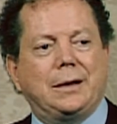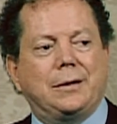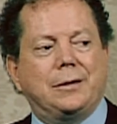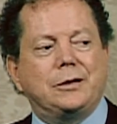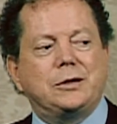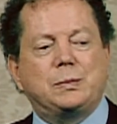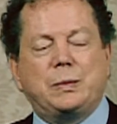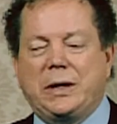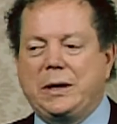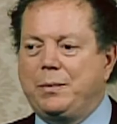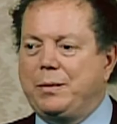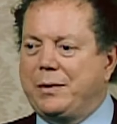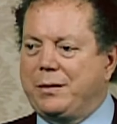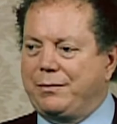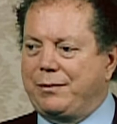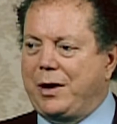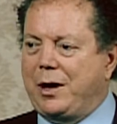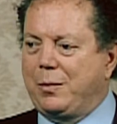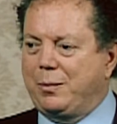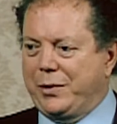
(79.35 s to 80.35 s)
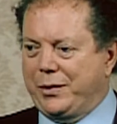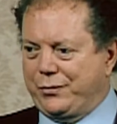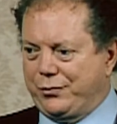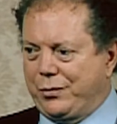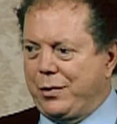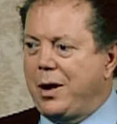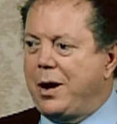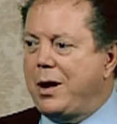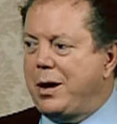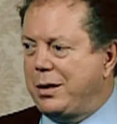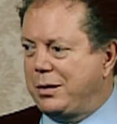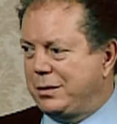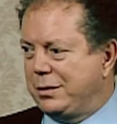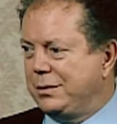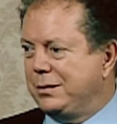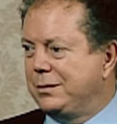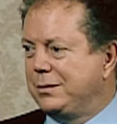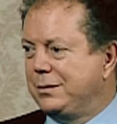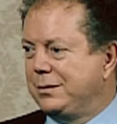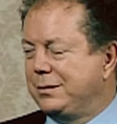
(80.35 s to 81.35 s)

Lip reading: Those people have all been wrong,